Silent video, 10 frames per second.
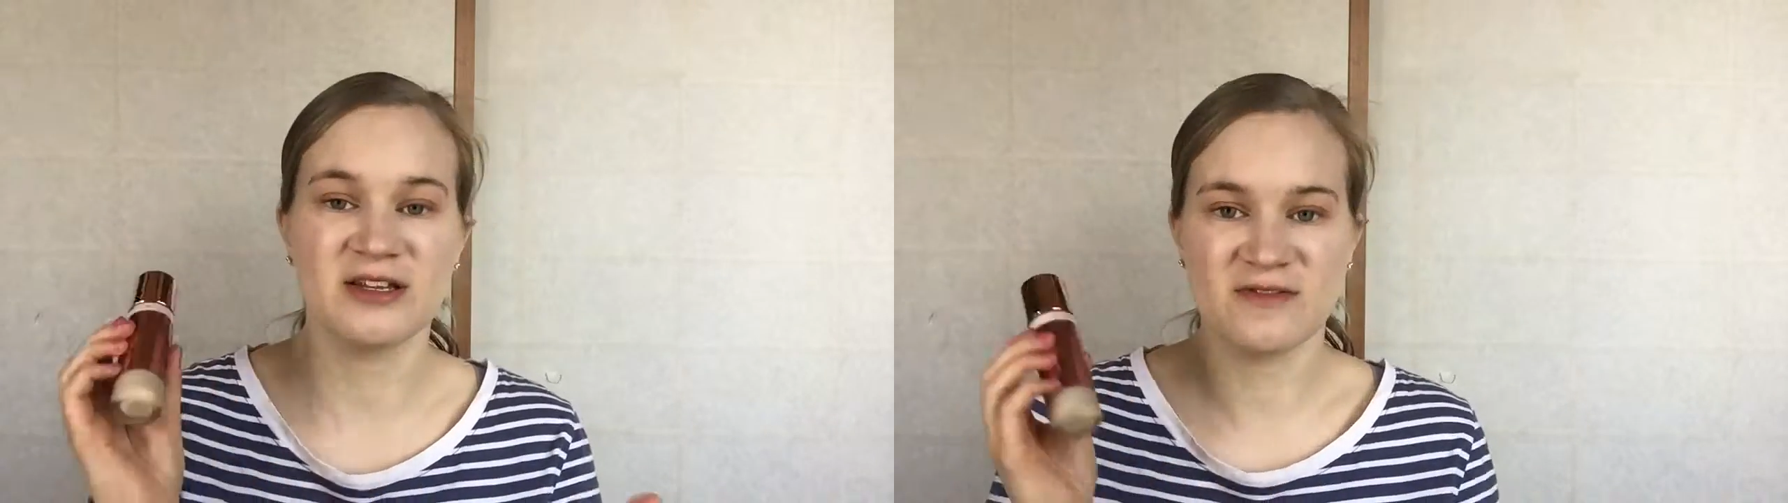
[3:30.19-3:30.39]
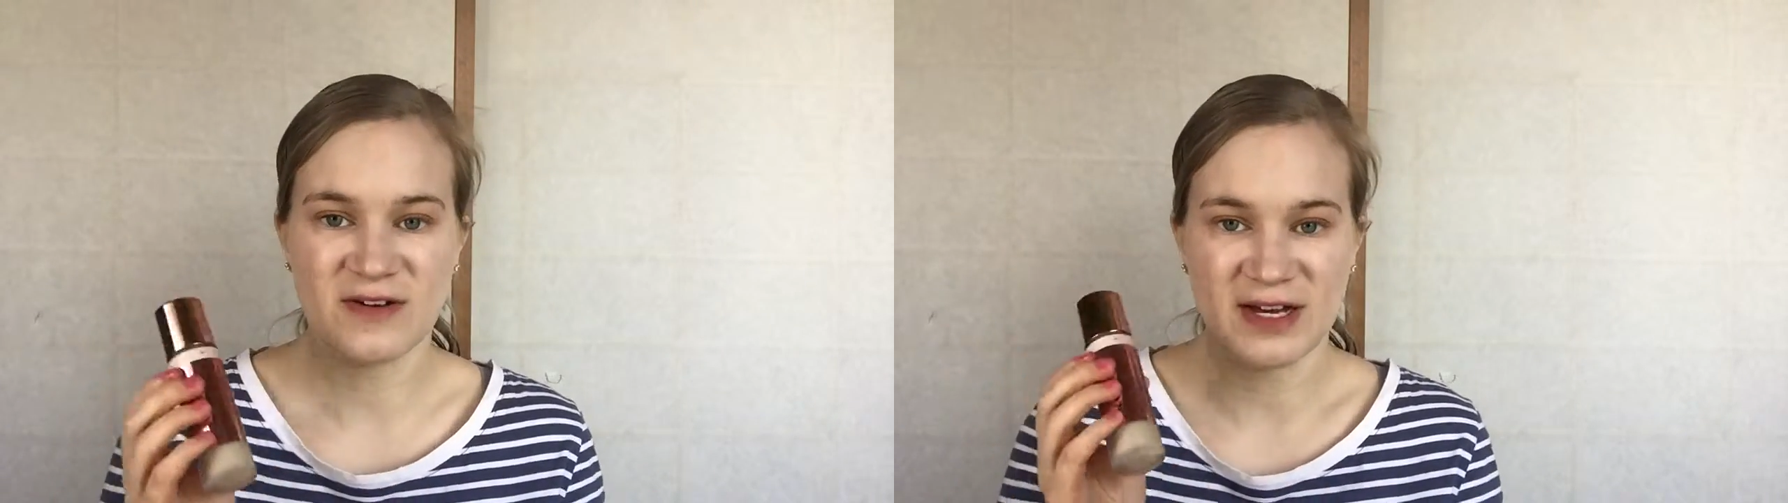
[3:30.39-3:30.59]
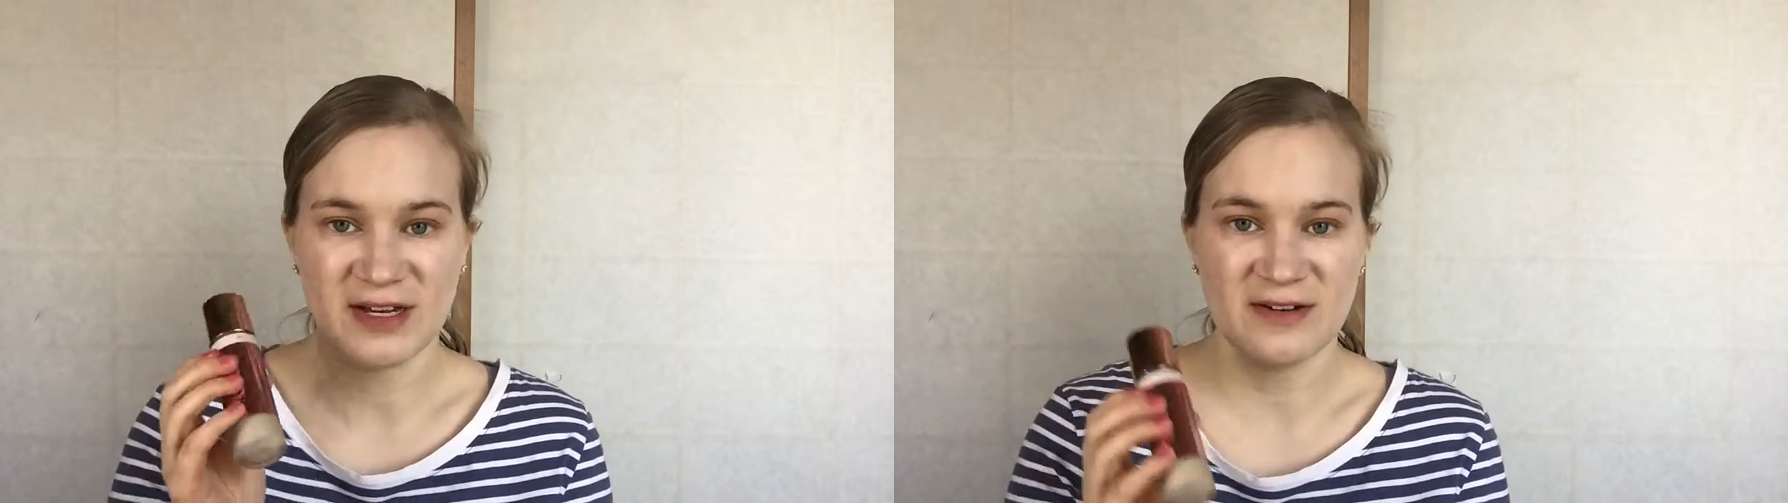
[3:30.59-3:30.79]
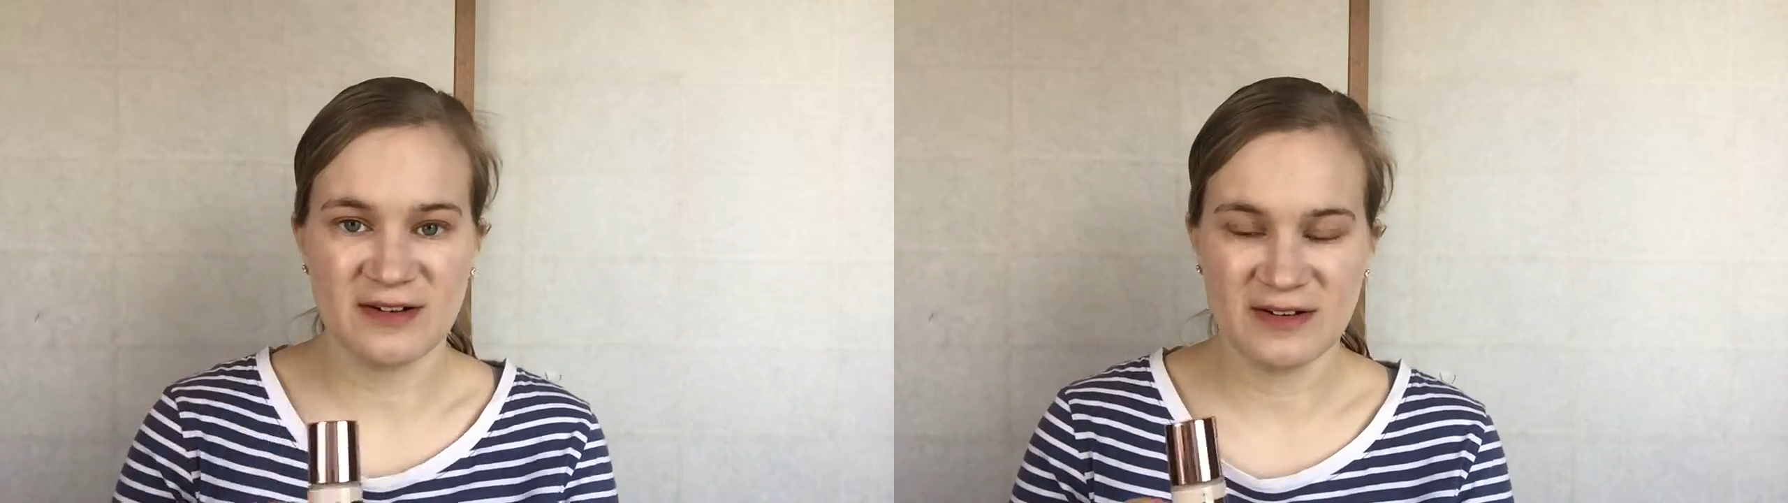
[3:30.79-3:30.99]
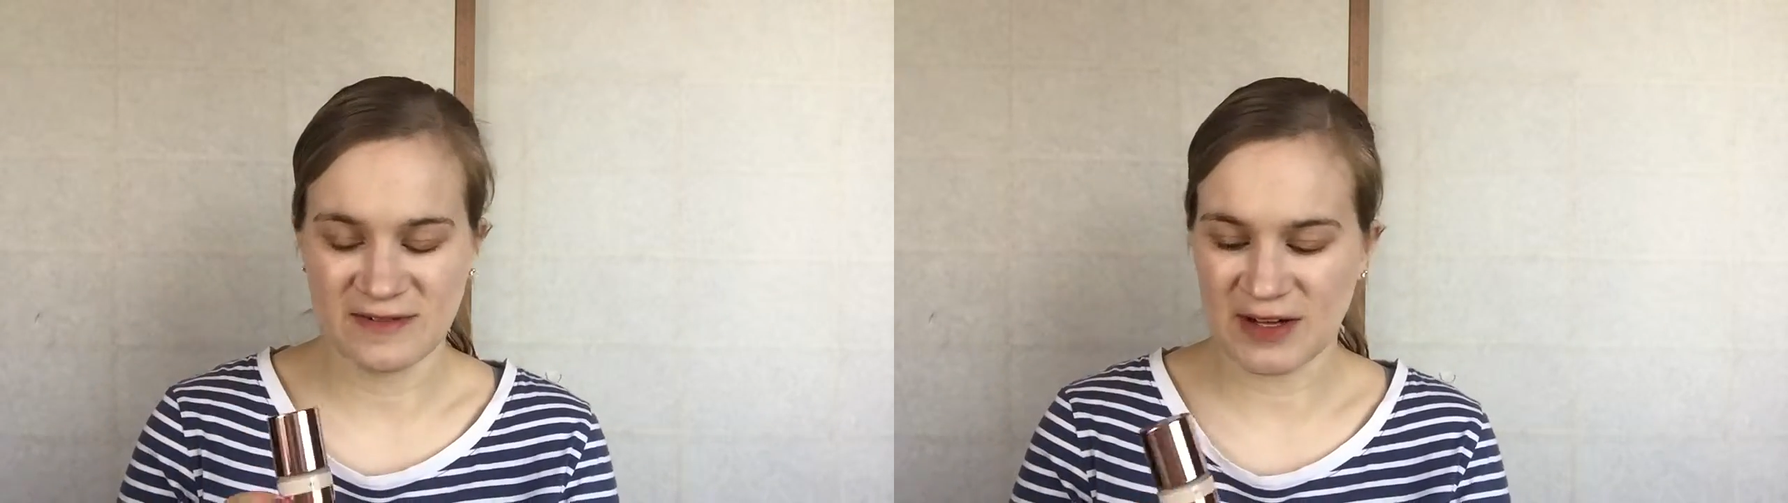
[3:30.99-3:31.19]
Define
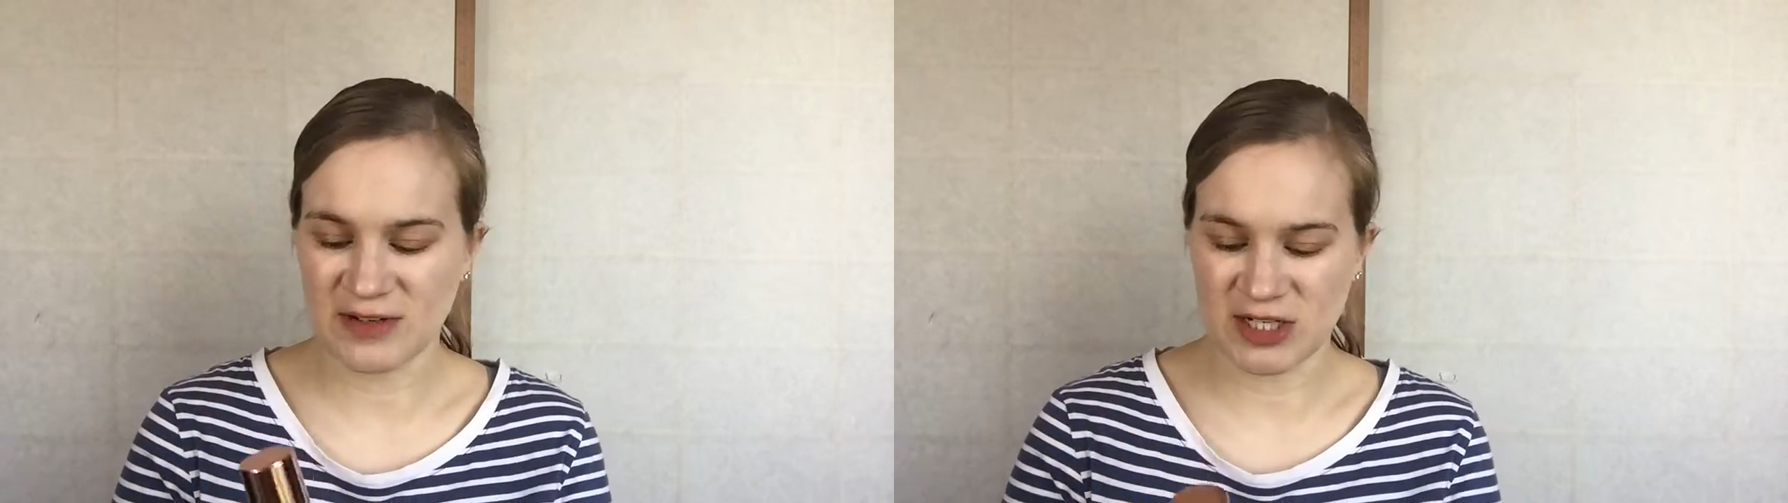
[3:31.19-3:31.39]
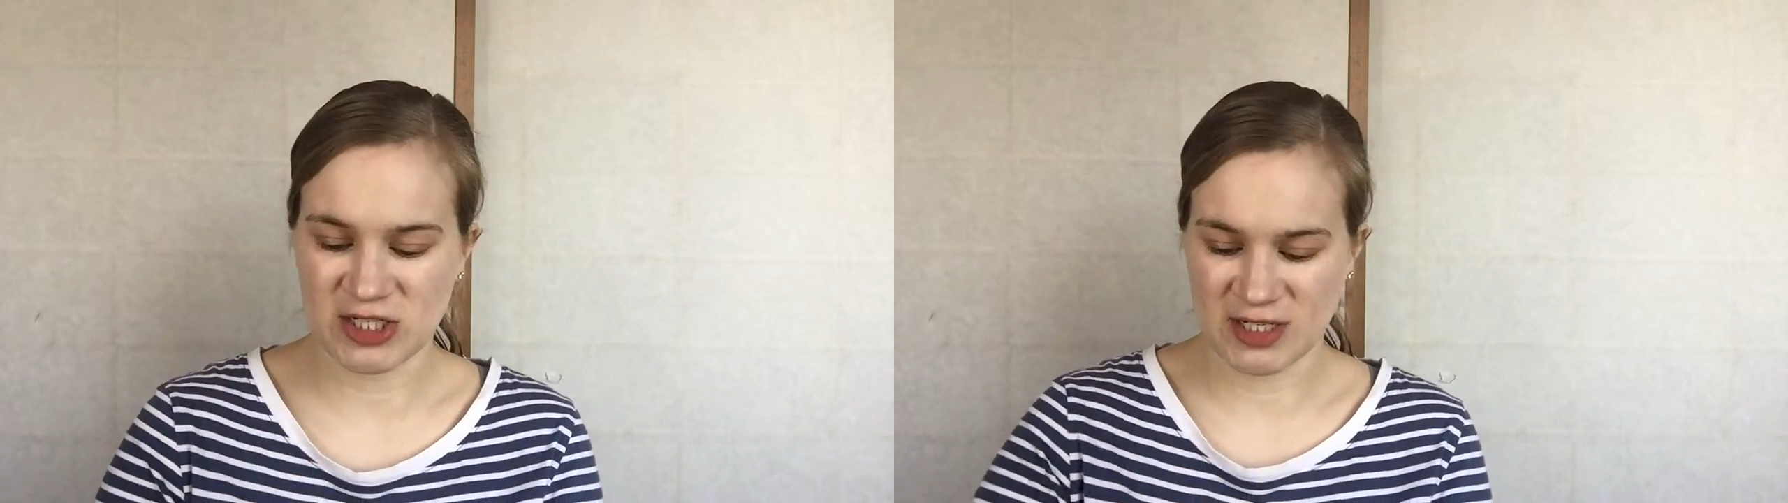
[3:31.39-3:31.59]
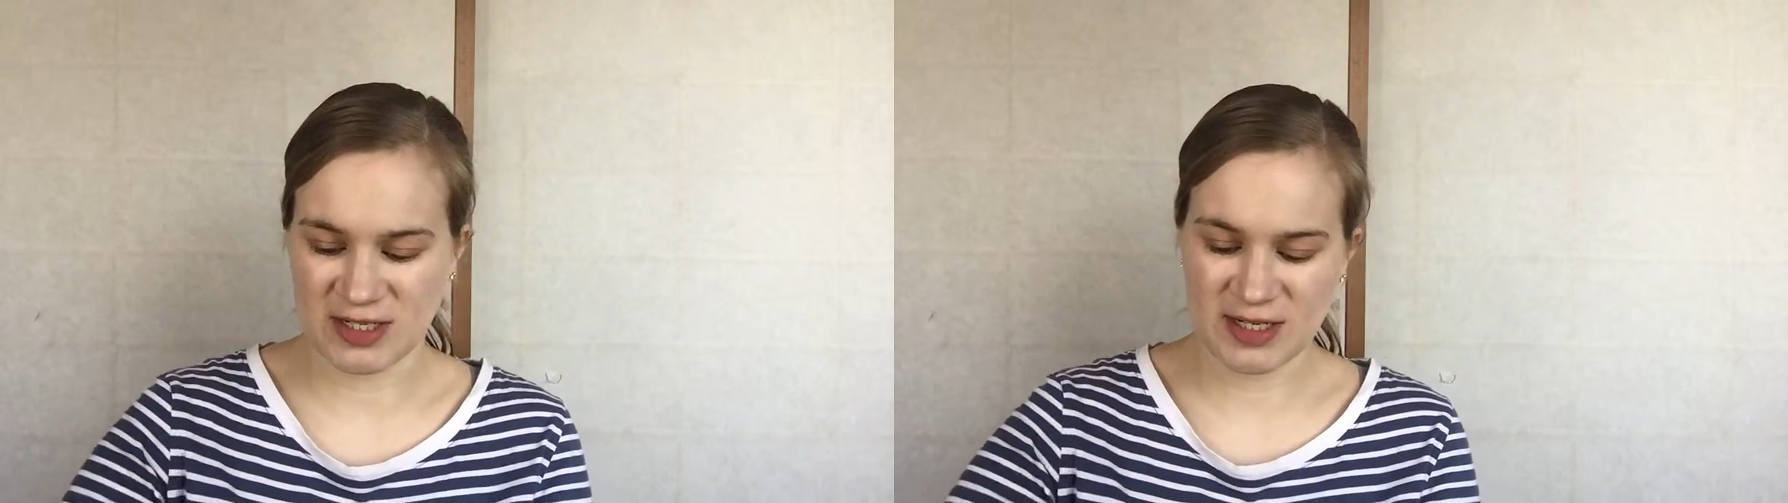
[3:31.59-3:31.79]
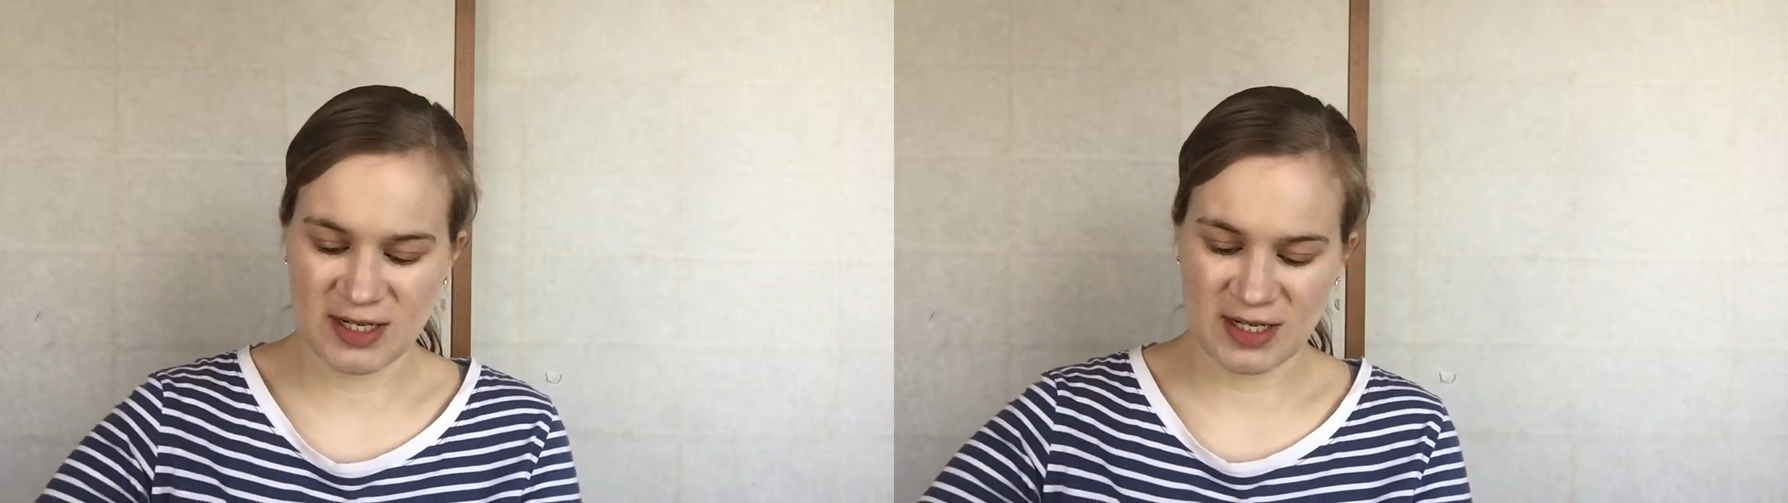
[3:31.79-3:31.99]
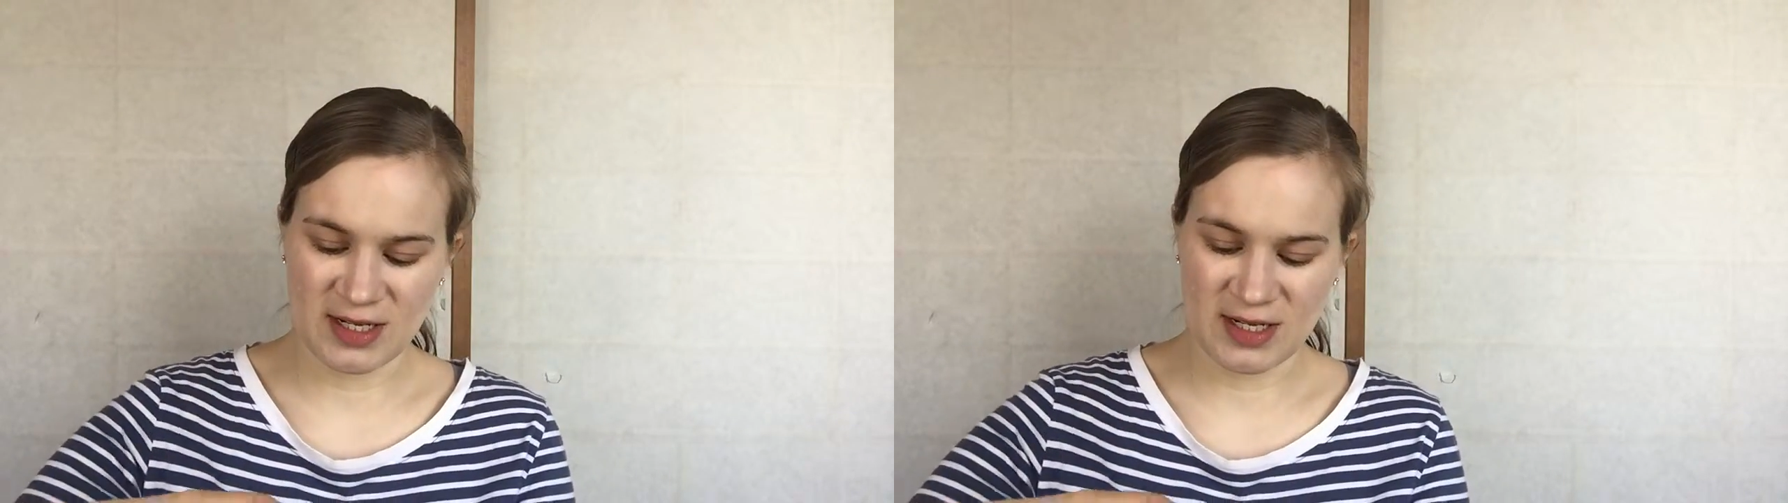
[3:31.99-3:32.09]
foundation.